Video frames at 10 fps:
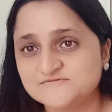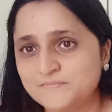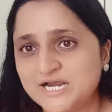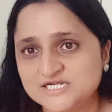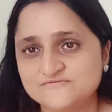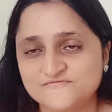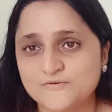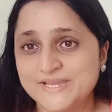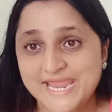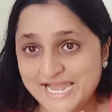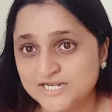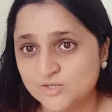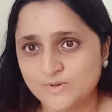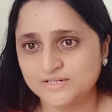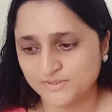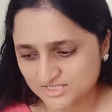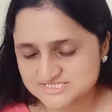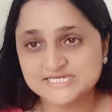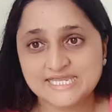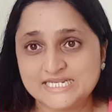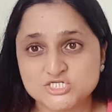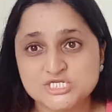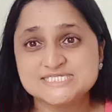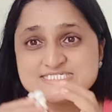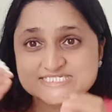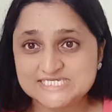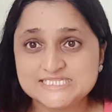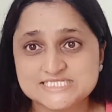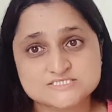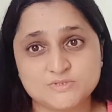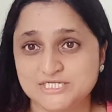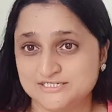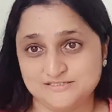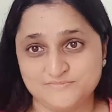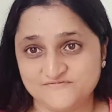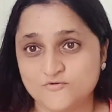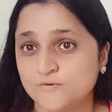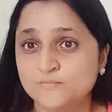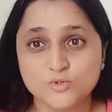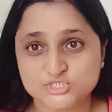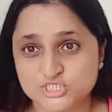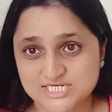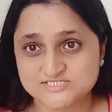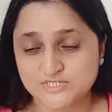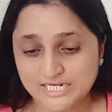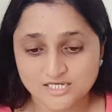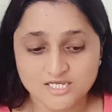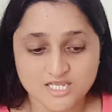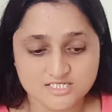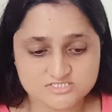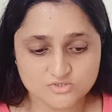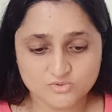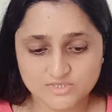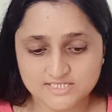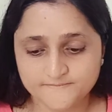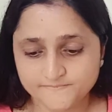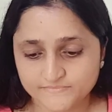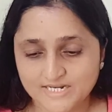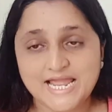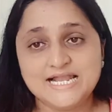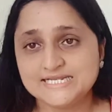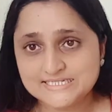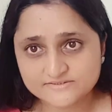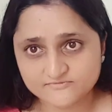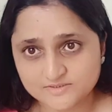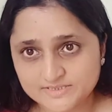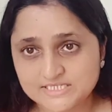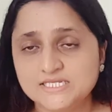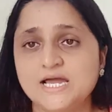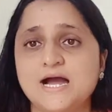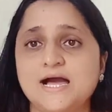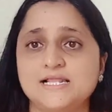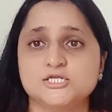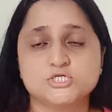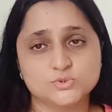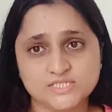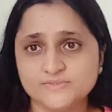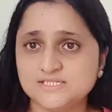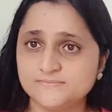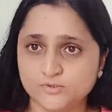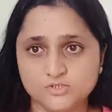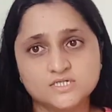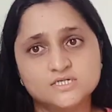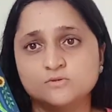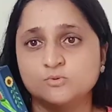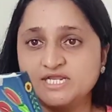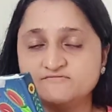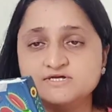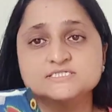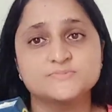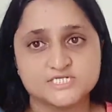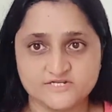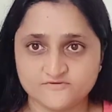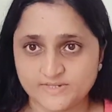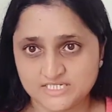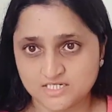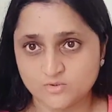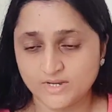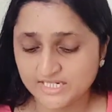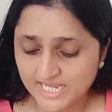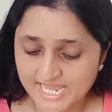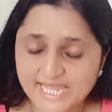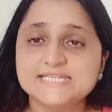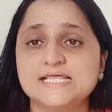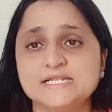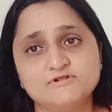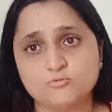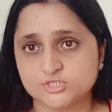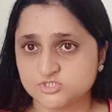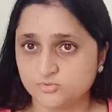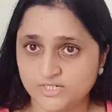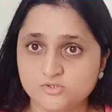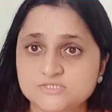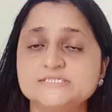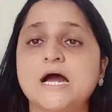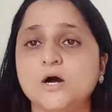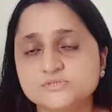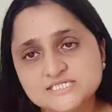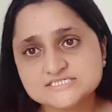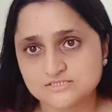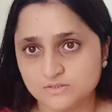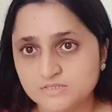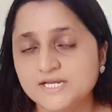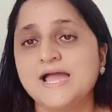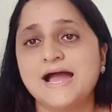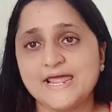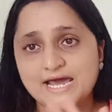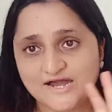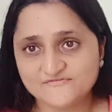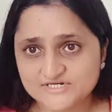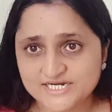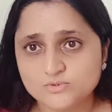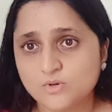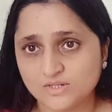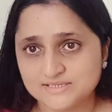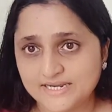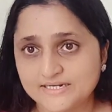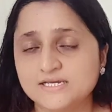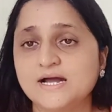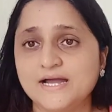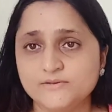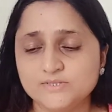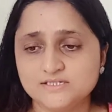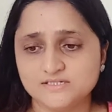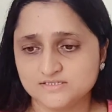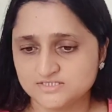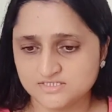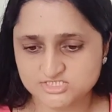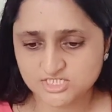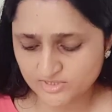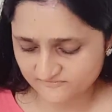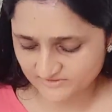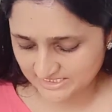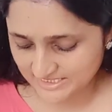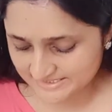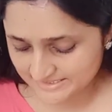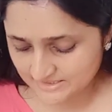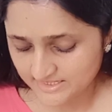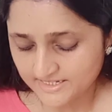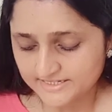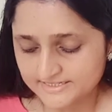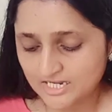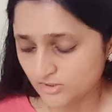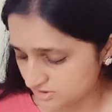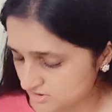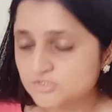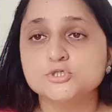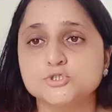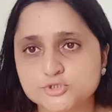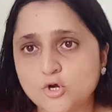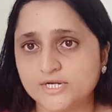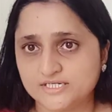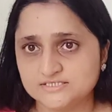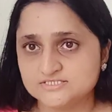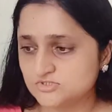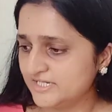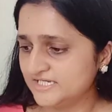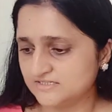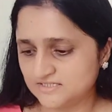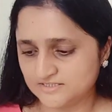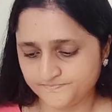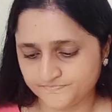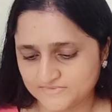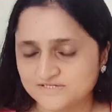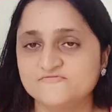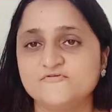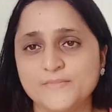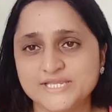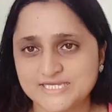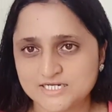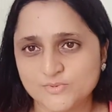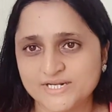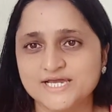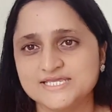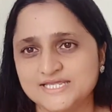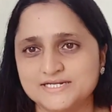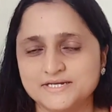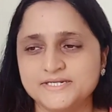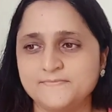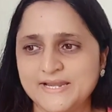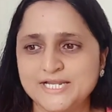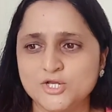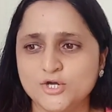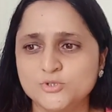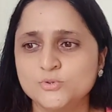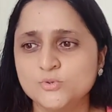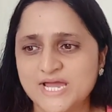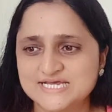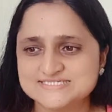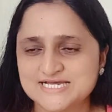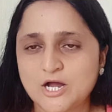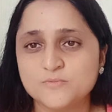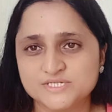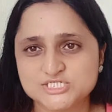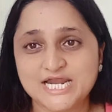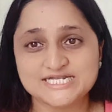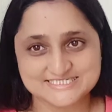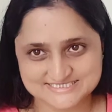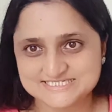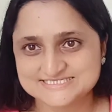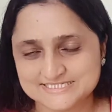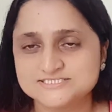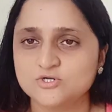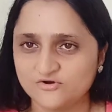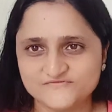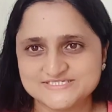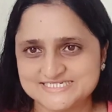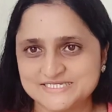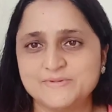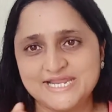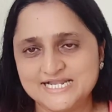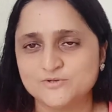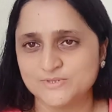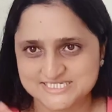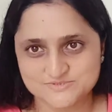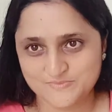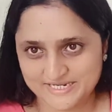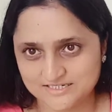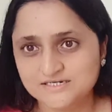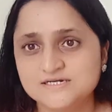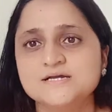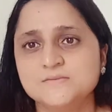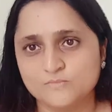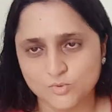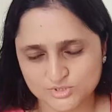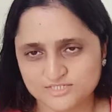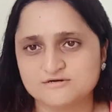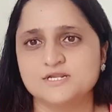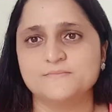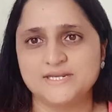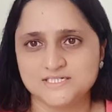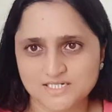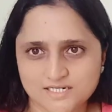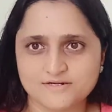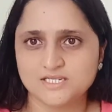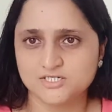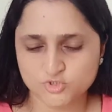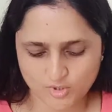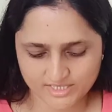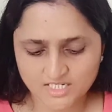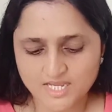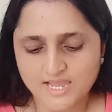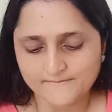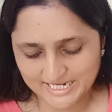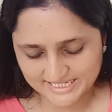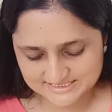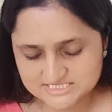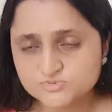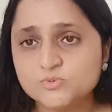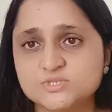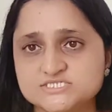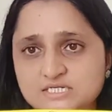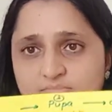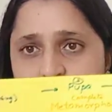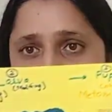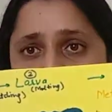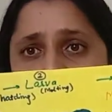part for my elder one, because again, she has seen this material before, books she has read. So I'll tell them verbally, I'll show them in the book, whatever, especially for my younger one, and then we'll watch a video that how these look. And after I do all that, I will shut down everything and I tell, now draw it. So like for my younger one, again, depending on who has how much artistic skills, obviously my elder one has better motor grip and coloring and drawing, but like this one was done by my